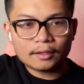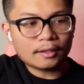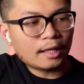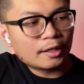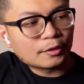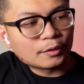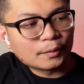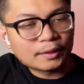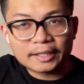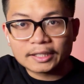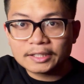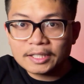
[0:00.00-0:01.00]
I don't know,
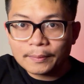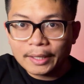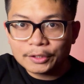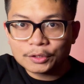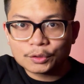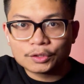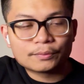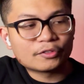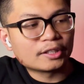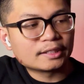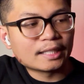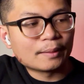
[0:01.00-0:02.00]
like a D minor chord for
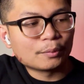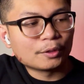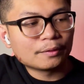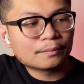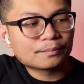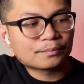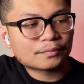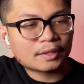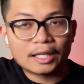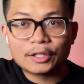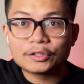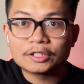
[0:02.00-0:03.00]
example,
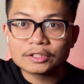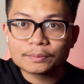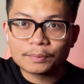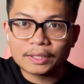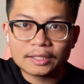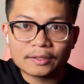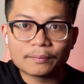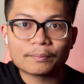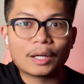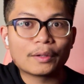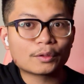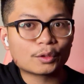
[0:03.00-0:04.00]
and you just play the
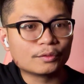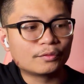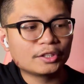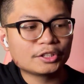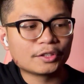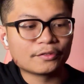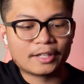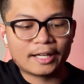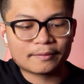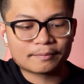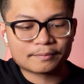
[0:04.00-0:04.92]
power chord version of that,